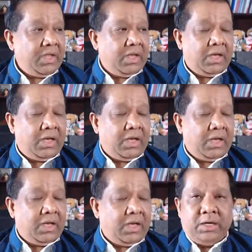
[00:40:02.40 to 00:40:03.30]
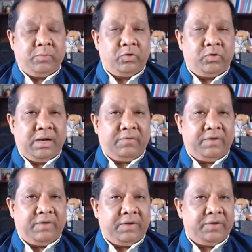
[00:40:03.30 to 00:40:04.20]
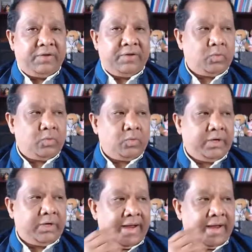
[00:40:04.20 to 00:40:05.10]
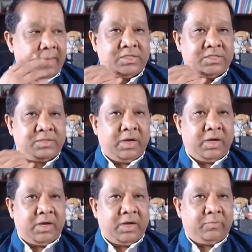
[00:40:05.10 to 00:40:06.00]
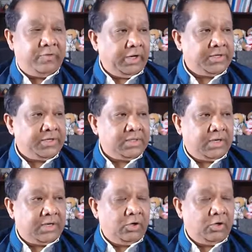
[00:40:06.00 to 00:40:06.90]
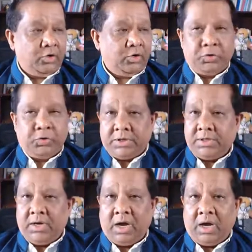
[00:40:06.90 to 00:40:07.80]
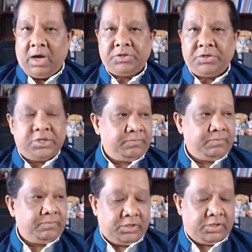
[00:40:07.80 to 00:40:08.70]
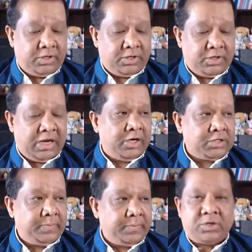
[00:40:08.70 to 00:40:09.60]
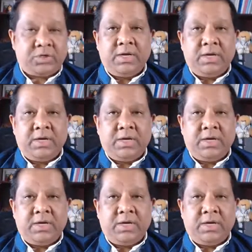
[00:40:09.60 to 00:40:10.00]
Uh, it's performed through the L5S1 gap, and as my previous colleagues uh, alluded to, it's a large inter- interlaminar space,